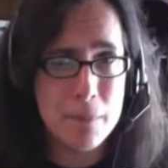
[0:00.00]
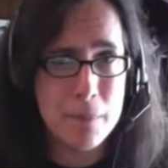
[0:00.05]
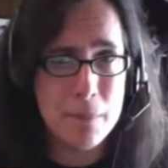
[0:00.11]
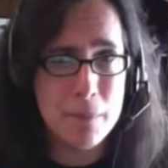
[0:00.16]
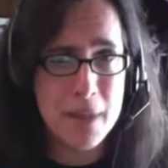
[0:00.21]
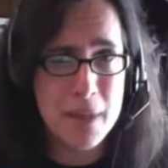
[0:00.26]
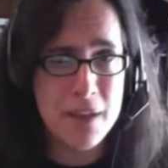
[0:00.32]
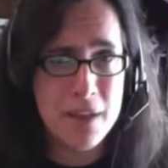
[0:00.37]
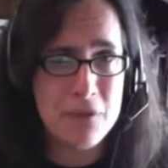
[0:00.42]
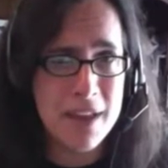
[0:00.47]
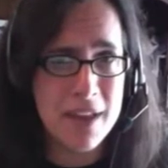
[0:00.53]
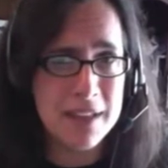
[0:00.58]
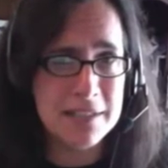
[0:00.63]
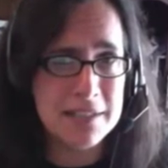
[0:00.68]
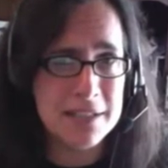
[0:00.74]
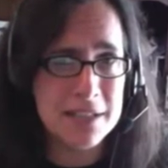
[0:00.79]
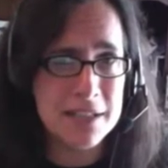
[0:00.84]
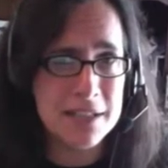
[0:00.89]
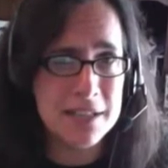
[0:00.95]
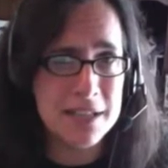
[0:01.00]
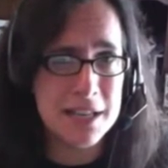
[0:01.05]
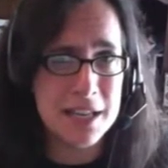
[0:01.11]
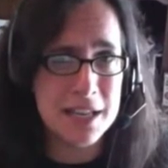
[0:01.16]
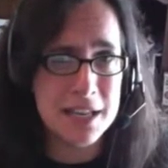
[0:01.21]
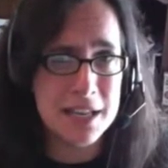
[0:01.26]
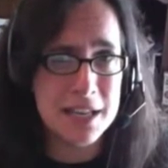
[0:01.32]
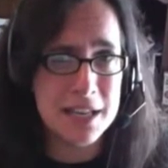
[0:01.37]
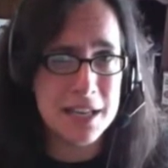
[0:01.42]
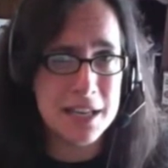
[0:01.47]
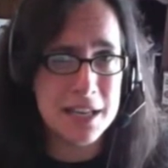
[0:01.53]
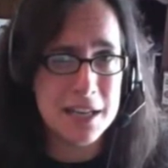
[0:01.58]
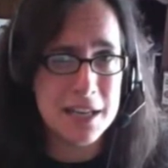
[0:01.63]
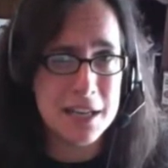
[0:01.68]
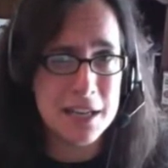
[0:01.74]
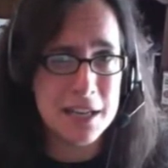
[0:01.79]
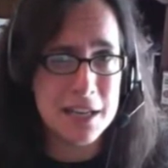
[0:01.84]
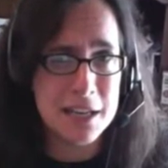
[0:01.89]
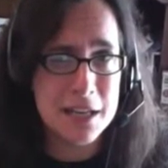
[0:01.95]
invested
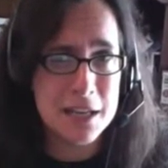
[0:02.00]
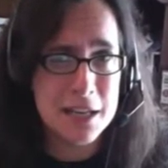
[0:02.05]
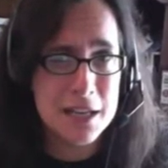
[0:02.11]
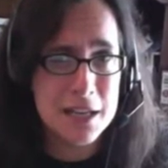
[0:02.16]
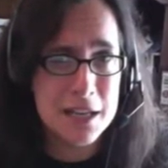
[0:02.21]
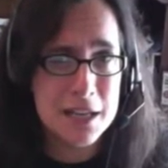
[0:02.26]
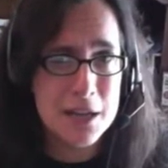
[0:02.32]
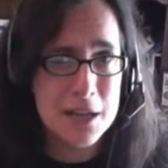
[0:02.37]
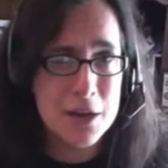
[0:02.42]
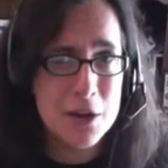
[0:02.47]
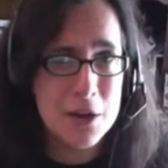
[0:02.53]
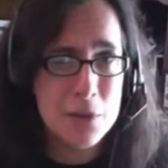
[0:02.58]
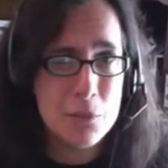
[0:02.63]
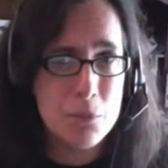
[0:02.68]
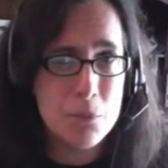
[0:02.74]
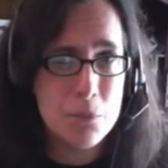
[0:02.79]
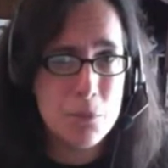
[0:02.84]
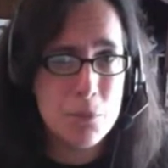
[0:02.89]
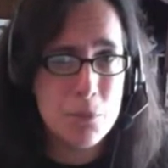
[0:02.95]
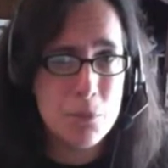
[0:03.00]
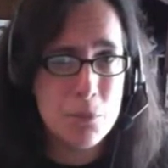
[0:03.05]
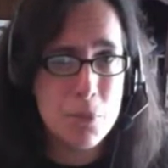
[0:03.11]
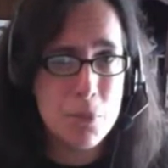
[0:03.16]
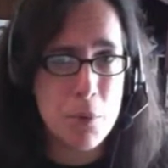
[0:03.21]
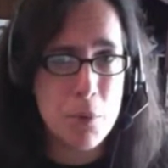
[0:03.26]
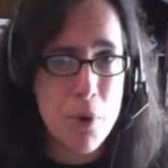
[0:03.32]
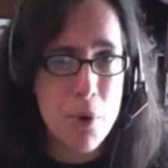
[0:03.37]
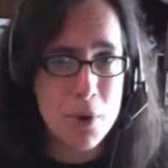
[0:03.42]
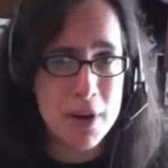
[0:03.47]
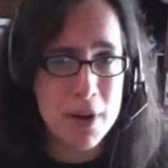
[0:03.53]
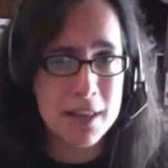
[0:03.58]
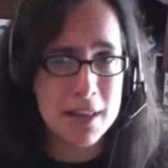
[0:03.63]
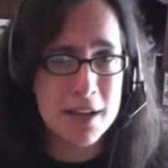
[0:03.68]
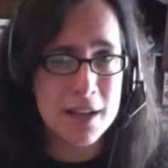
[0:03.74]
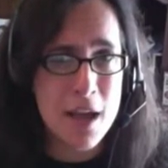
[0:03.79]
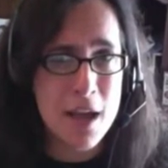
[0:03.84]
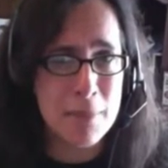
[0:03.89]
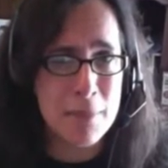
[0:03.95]
in promoting
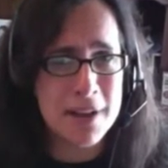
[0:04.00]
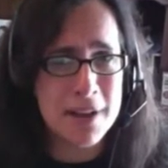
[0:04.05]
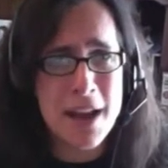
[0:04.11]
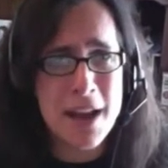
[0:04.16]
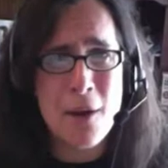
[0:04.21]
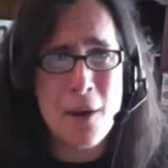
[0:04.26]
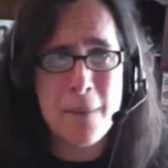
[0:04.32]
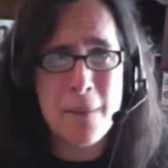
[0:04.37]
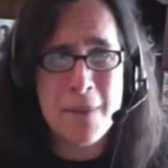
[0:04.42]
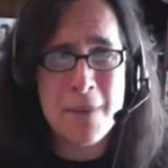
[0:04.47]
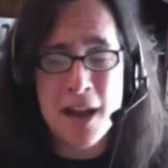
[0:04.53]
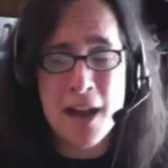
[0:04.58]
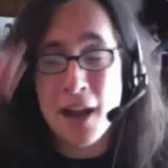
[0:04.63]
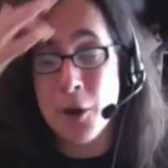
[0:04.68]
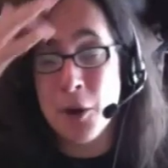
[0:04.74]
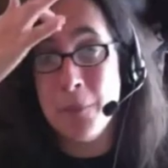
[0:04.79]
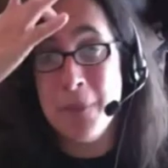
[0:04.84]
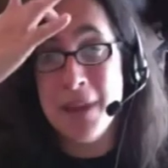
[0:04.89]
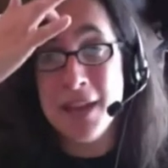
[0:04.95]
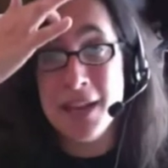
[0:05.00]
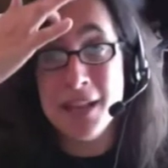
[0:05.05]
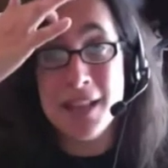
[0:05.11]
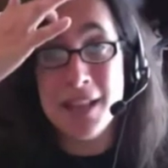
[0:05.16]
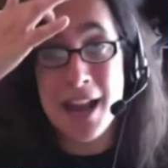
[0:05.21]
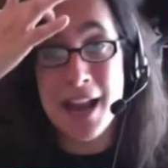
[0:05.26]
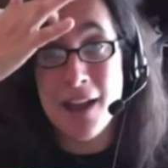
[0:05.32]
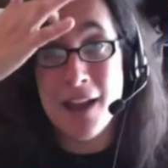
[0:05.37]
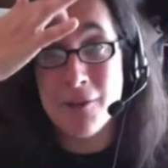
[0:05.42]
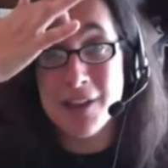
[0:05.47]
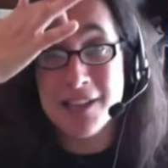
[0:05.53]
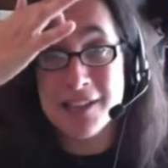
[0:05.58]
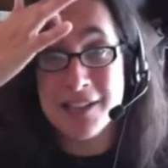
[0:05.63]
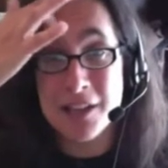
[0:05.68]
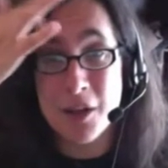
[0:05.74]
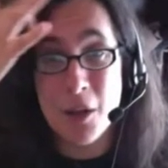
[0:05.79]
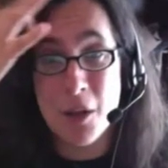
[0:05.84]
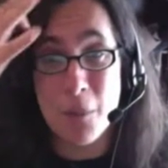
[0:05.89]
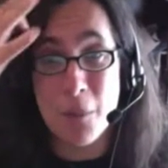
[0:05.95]
the company, I don't mean that every
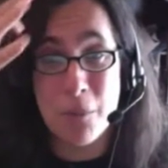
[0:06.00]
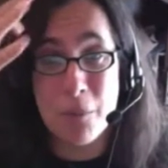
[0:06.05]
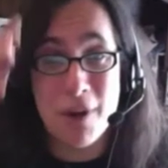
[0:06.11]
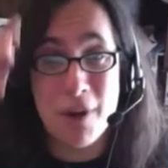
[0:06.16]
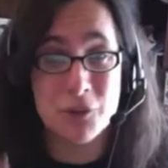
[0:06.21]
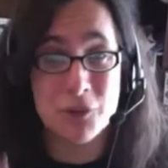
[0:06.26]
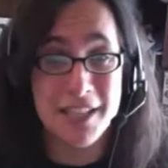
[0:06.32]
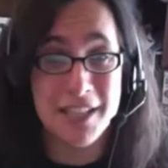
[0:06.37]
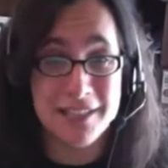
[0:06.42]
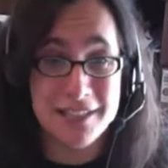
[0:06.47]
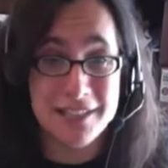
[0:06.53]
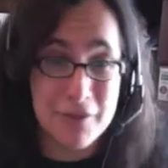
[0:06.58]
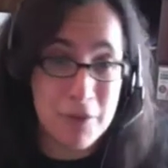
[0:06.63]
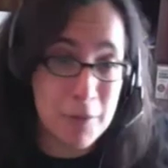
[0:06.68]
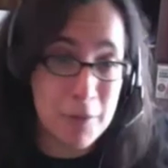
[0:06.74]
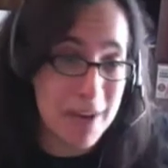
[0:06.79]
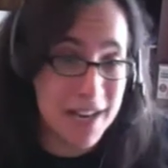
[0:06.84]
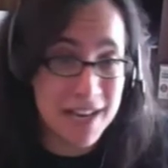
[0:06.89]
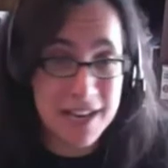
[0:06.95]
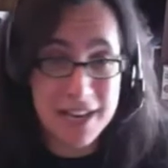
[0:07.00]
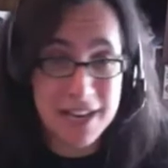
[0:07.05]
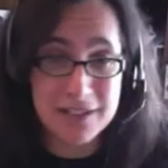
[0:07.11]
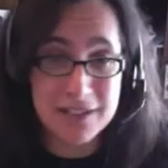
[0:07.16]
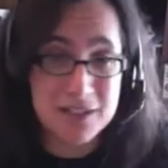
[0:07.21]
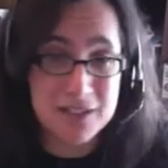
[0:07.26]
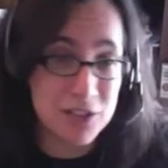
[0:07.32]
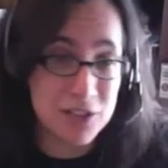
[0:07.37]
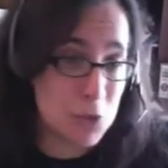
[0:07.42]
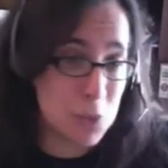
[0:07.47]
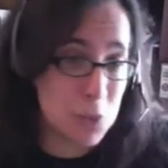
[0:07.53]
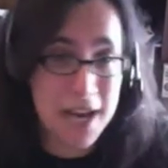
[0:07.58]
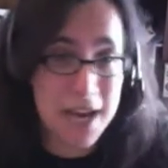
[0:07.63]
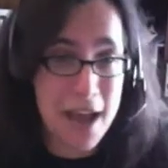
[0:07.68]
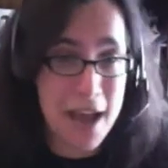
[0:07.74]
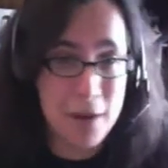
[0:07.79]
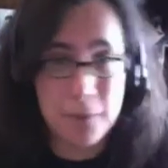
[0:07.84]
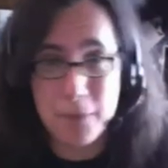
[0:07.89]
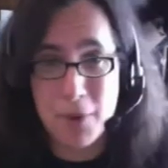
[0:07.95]
single press release everybody needs to tweet
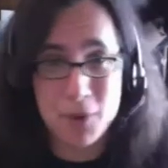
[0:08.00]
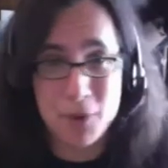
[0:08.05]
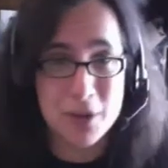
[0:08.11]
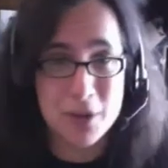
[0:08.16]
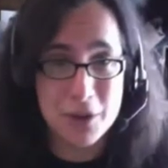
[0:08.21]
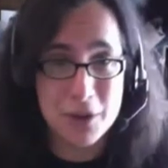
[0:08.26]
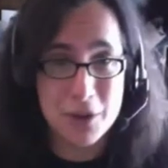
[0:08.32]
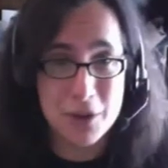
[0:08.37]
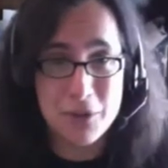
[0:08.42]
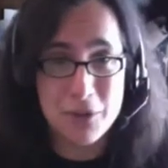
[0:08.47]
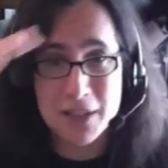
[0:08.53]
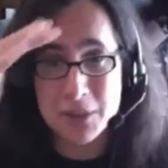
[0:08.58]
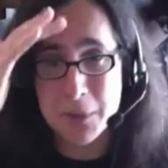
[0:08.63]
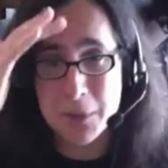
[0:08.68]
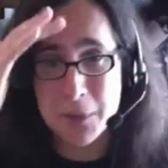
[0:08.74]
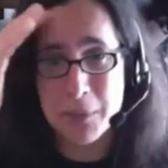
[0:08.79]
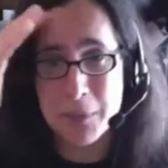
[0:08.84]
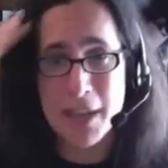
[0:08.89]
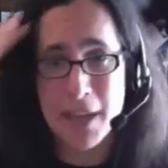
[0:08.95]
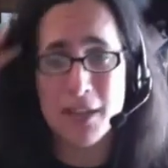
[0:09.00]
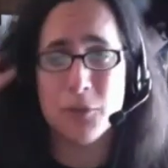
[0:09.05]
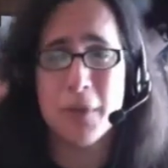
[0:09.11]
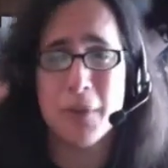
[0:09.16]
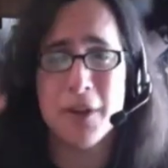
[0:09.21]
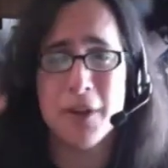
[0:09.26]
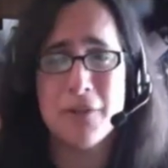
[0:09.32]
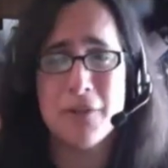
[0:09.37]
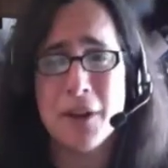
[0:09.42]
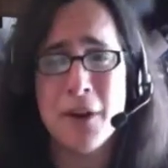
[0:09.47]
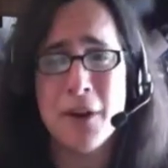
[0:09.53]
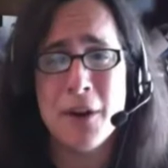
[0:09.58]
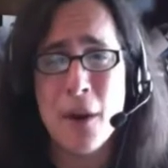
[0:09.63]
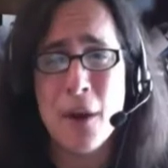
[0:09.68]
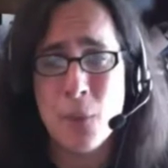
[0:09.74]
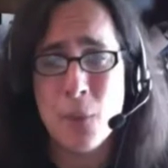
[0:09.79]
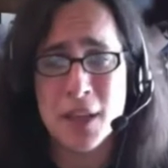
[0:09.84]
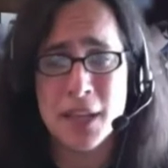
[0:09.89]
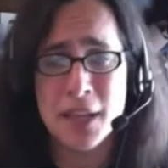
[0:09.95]
out and post on their Facebook page, but if they're
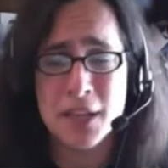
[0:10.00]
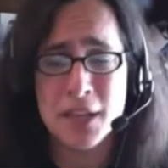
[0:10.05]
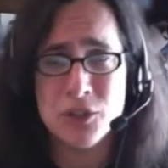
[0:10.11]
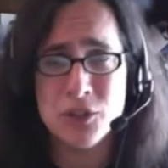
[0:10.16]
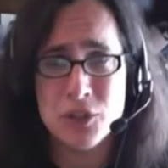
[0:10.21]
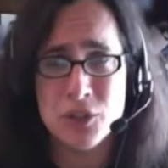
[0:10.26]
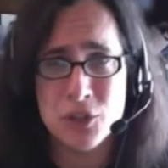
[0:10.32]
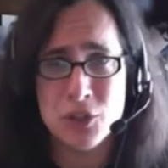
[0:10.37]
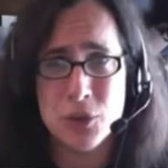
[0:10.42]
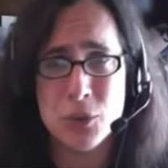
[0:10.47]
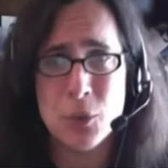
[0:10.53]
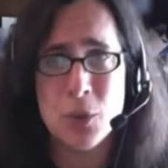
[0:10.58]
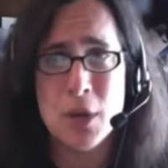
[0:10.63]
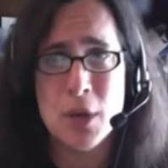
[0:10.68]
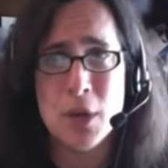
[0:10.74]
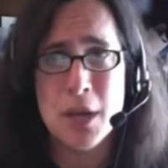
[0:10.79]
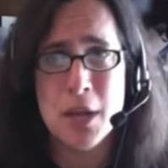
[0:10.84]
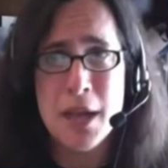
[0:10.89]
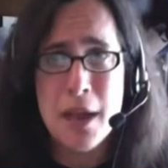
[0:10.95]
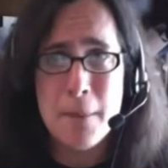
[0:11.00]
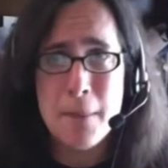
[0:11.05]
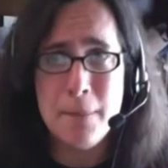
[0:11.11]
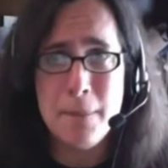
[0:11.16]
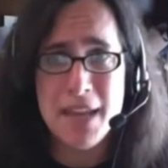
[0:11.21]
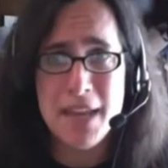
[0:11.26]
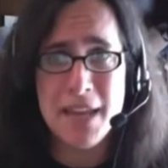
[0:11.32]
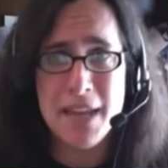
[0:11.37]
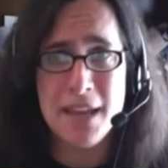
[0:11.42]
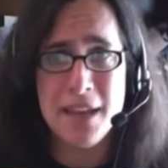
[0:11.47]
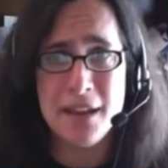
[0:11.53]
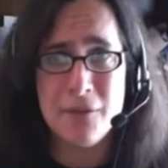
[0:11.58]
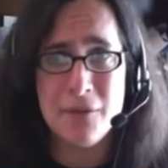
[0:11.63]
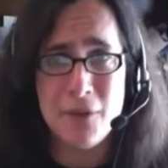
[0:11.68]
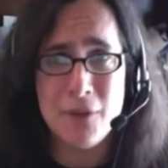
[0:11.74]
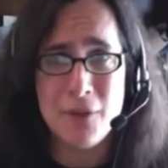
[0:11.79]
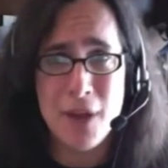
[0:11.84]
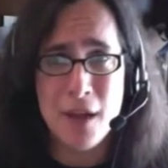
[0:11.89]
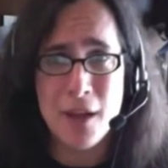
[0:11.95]
not willing to be
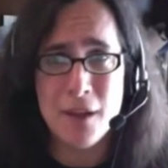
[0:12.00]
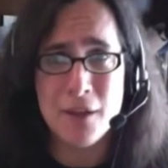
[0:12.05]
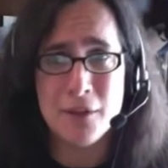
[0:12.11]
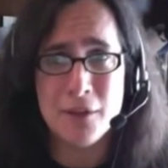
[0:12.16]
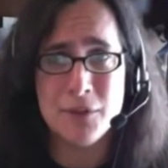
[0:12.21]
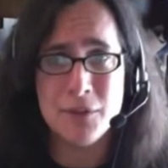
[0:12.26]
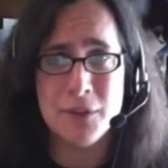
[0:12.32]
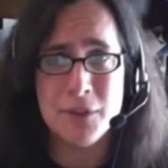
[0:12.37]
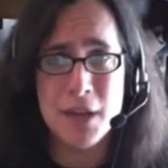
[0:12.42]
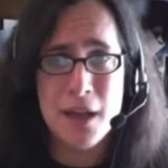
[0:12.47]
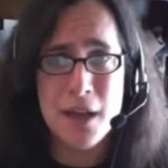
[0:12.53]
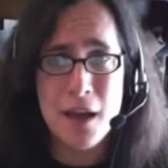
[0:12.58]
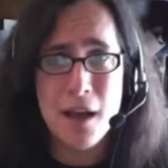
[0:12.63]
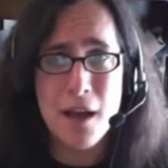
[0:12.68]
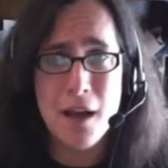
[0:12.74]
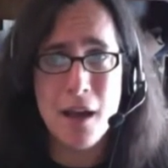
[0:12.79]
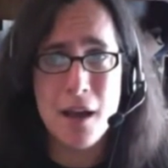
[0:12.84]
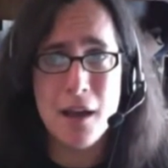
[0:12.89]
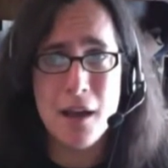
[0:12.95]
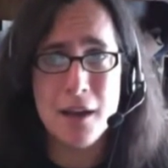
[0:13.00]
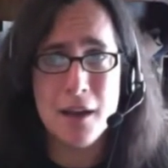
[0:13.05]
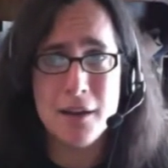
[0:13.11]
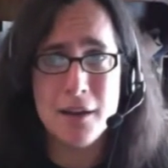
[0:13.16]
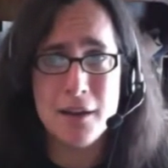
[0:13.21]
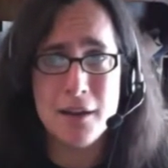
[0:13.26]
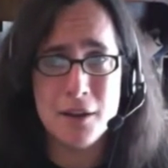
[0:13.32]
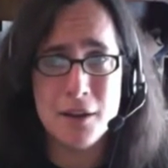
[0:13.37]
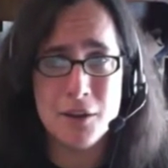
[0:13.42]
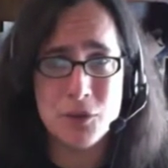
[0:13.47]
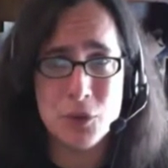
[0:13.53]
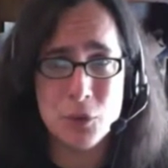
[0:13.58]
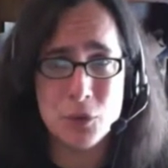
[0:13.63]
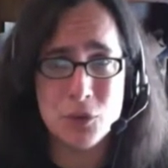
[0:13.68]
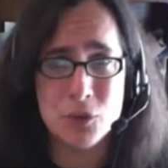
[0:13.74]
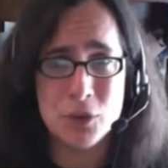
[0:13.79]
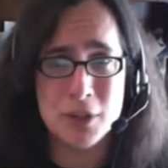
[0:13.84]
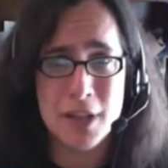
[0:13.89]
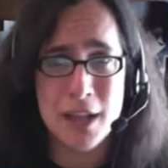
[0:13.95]
involved on a
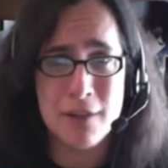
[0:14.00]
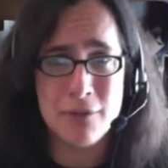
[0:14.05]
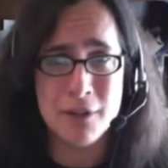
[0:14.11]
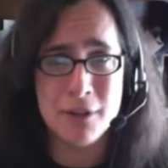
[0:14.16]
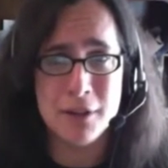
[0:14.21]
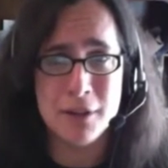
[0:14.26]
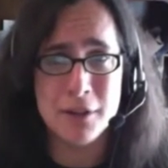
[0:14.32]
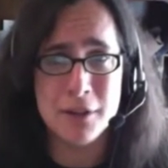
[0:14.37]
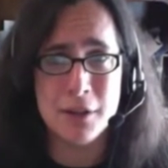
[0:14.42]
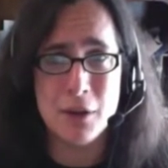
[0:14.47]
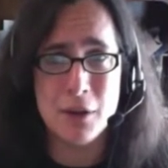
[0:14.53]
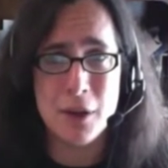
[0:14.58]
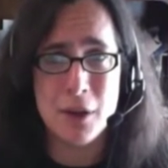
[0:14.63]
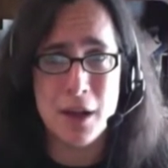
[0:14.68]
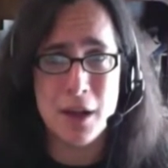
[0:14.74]
social level,